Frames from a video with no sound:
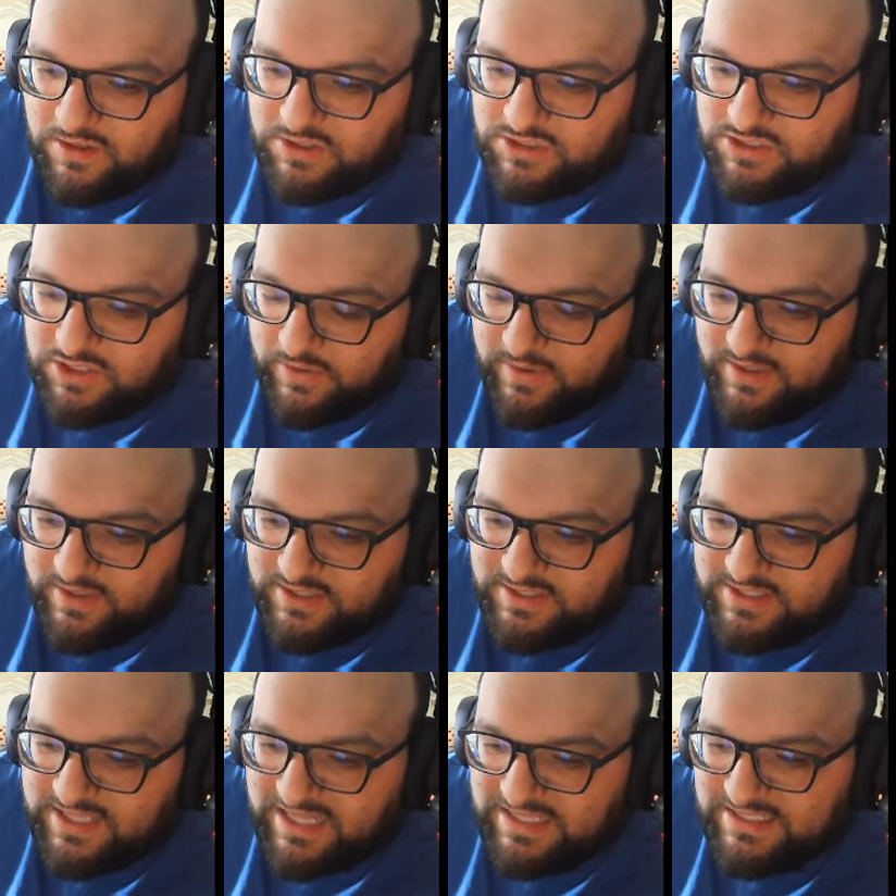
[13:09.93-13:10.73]
So are
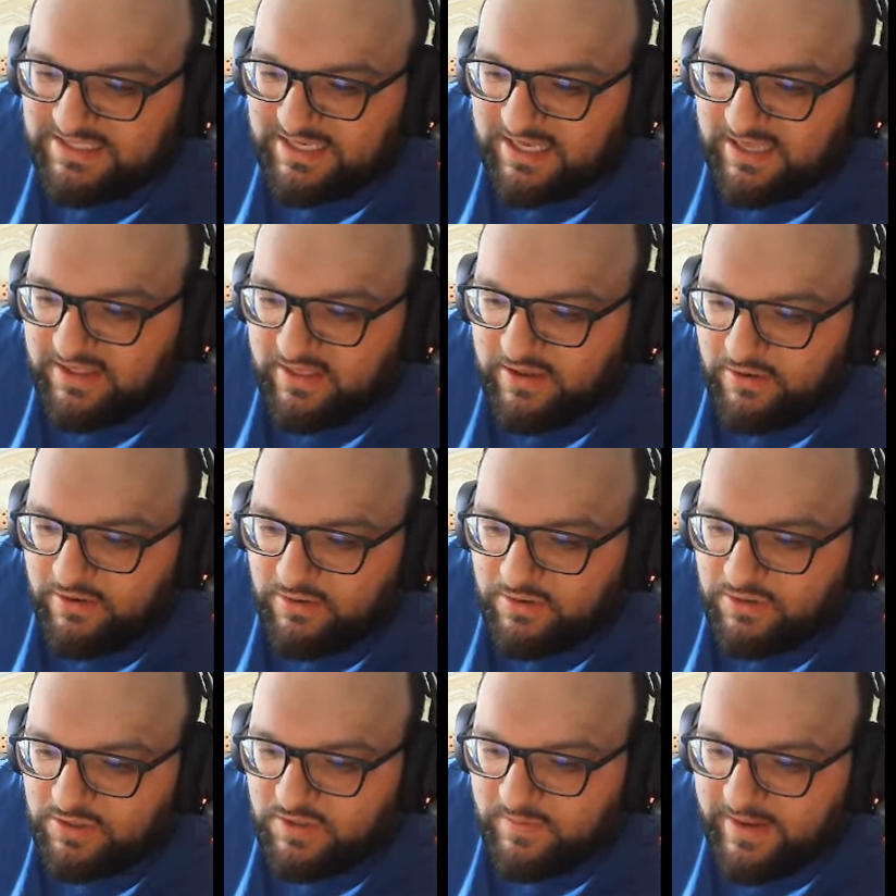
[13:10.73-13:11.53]
the stats here,
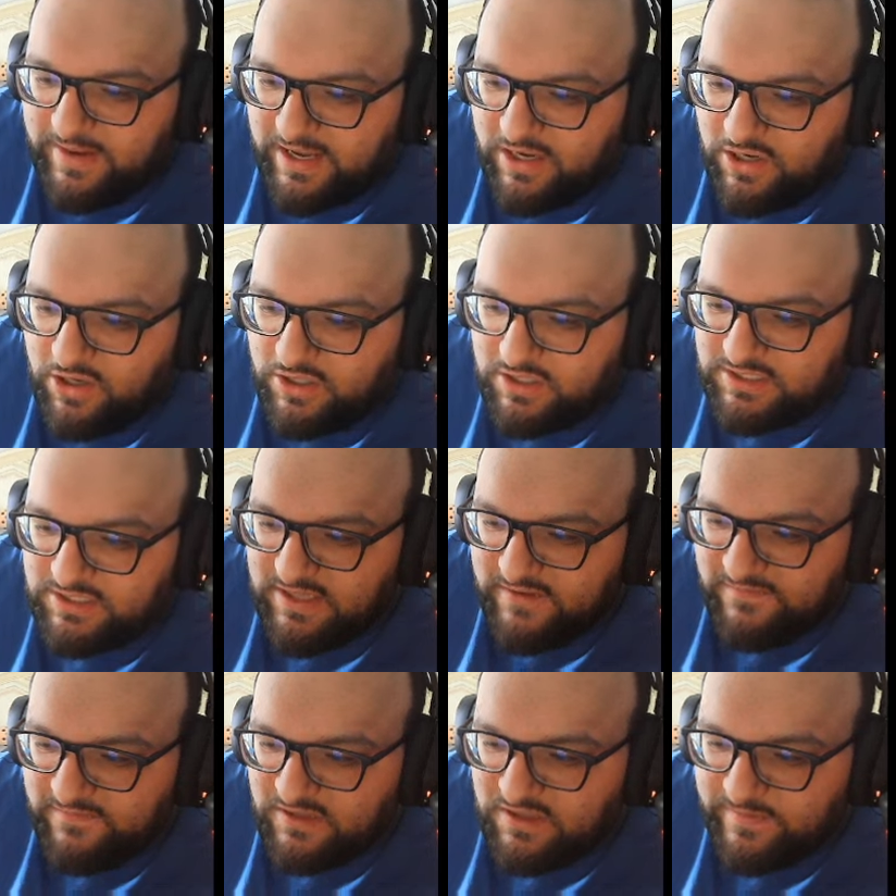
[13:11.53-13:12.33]
though. The black card is
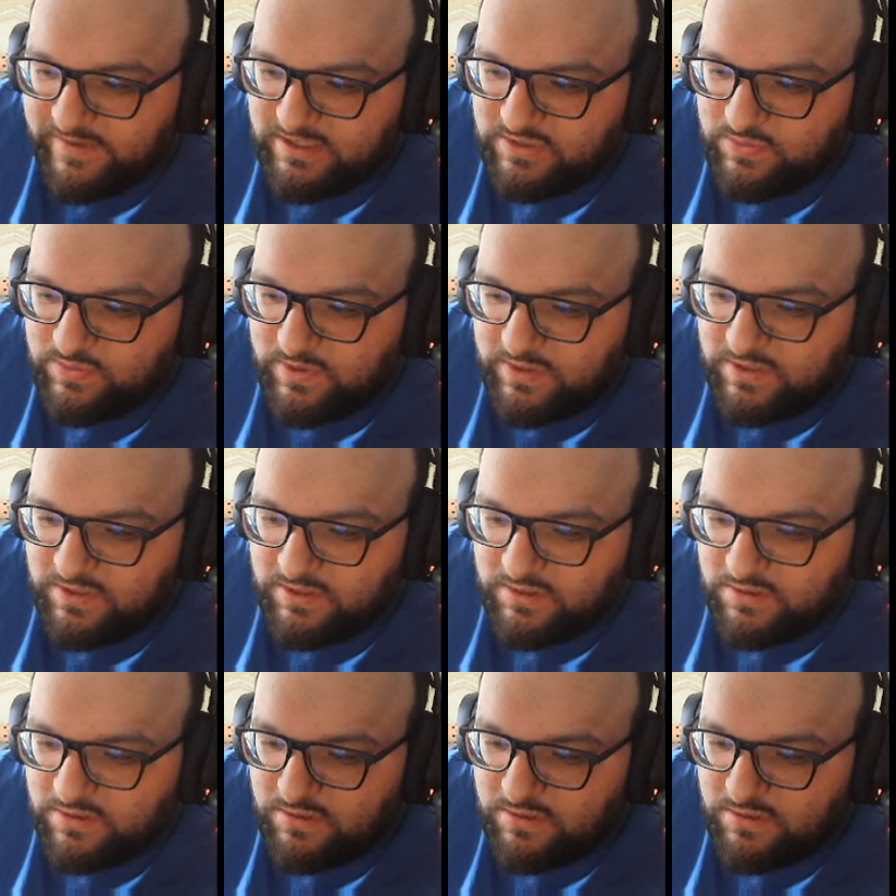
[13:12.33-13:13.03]
definitely the best one.